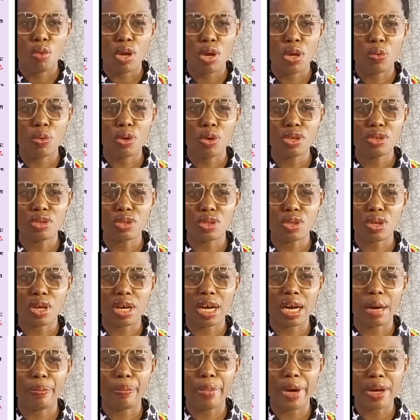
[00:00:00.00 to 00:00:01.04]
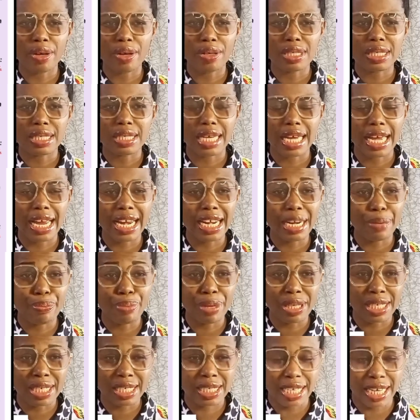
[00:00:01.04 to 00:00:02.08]
When you want to talk about a
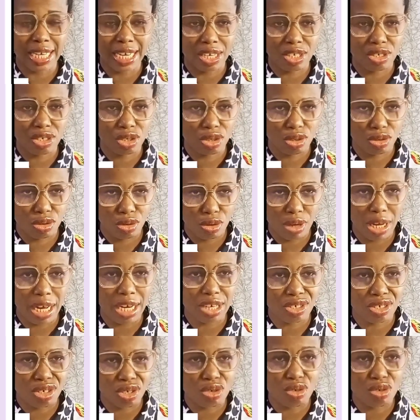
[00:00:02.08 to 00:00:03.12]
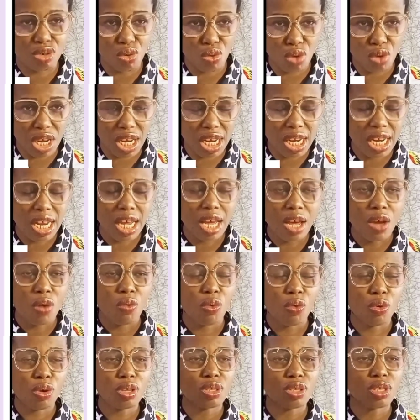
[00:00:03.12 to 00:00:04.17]
repeated action, action doing,
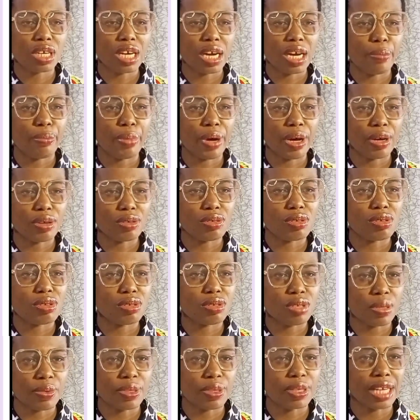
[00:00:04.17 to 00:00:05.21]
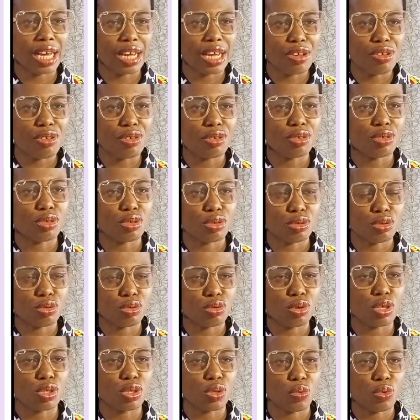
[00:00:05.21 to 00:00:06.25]
we want to talk about something that you used to
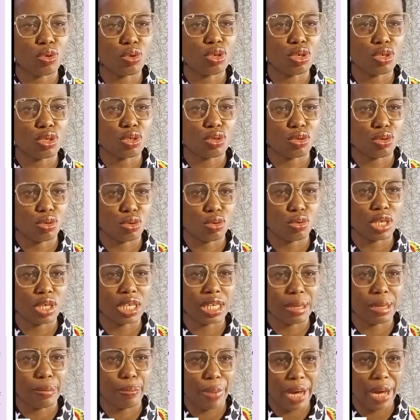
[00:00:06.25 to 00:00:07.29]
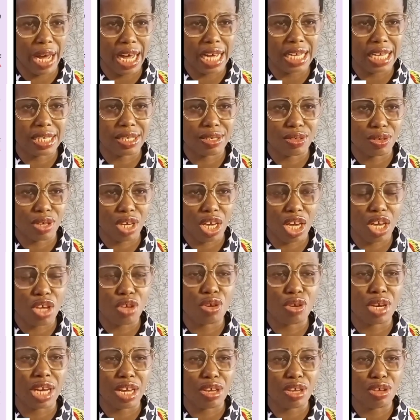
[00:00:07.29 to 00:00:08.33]
do or someone used to do in the past, okay,
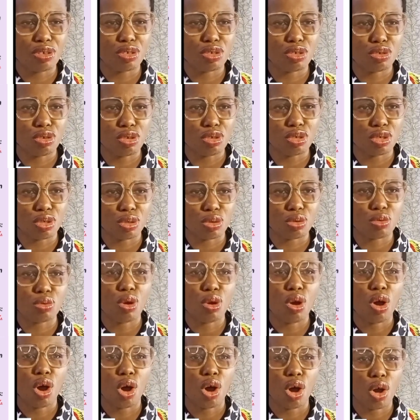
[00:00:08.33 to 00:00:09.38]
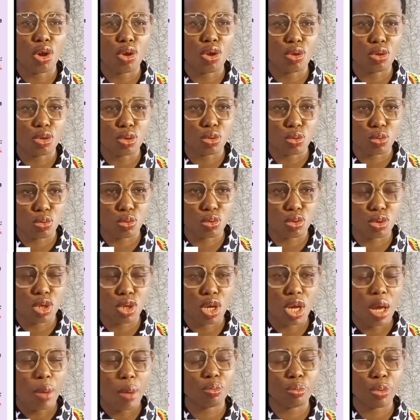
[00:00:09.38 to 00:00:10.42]
you can use used to or use would.
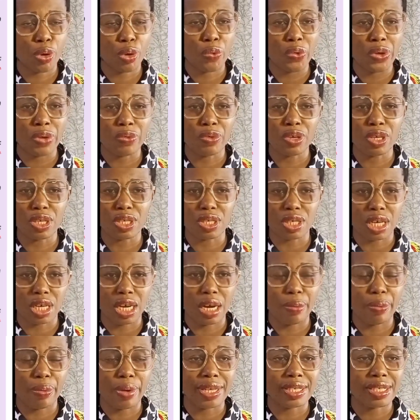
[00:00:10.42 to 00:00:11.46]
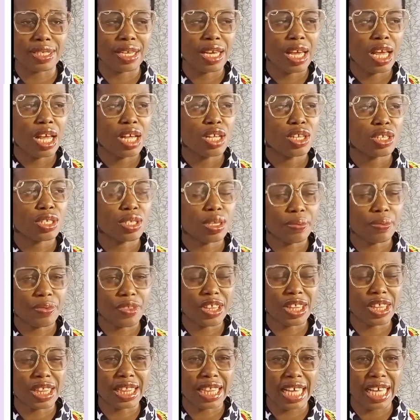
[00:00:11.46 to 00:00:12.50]
But when you want to talk about
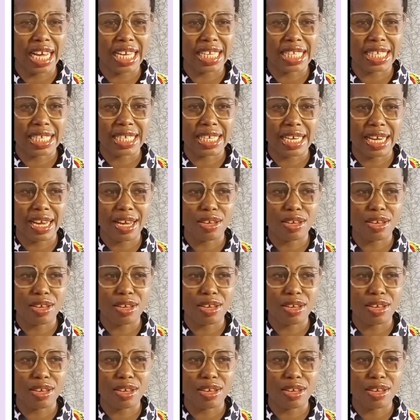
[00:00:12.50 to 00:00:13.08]
something that